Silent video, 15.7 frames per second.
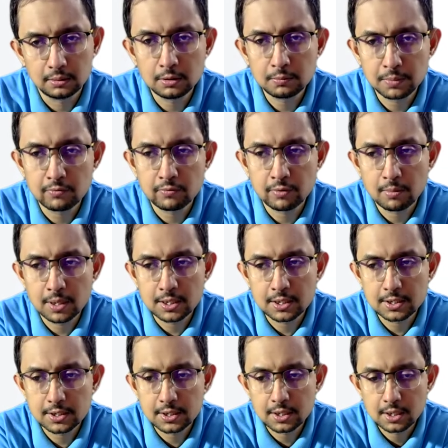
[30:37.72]
good
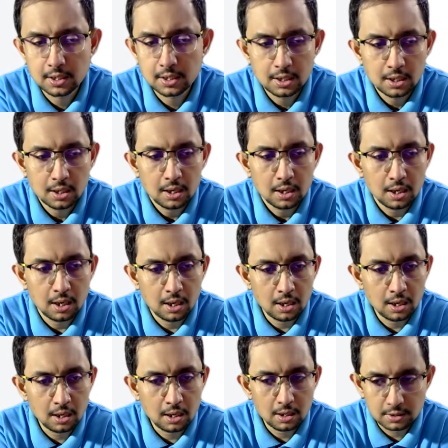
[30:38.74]
performance.
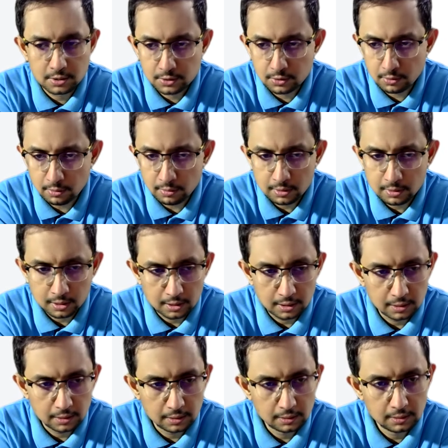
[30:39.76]
So
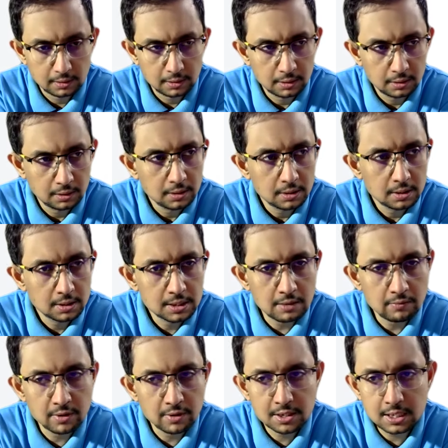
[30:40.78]

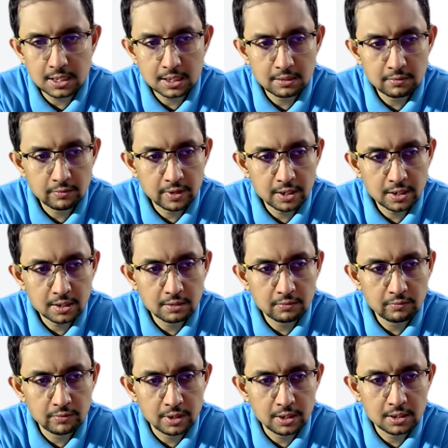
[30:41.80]
server sent event
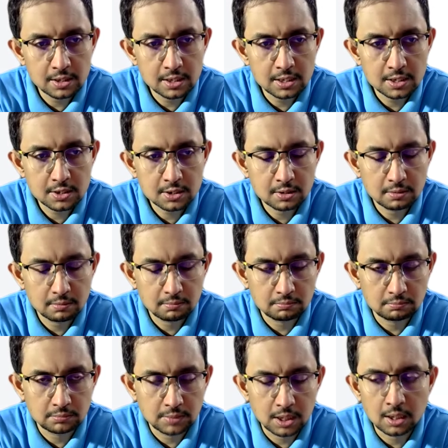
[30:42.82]
will just
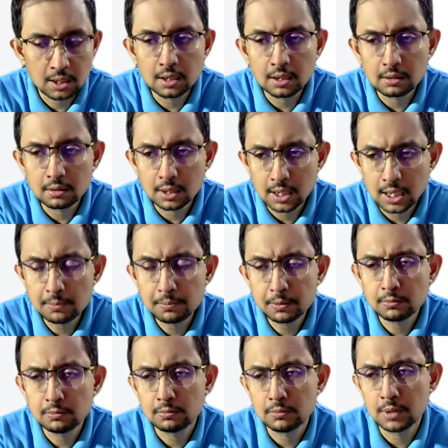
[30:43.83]
help
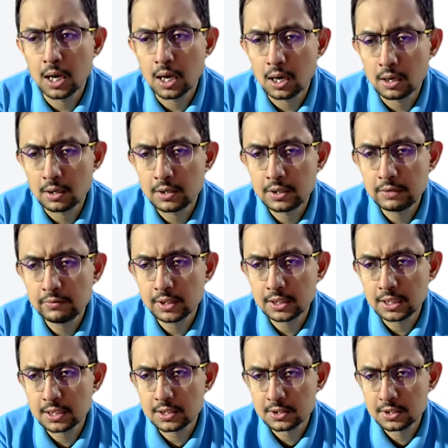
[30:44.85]
you retrieve the
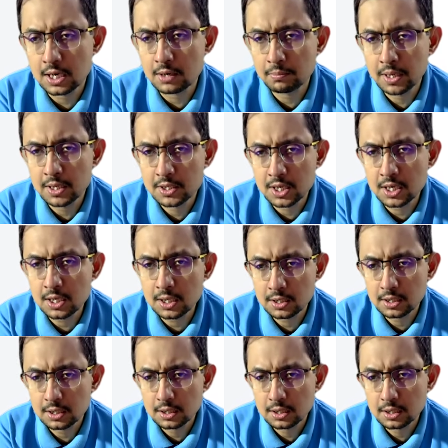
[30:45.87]
things chunk by chunk,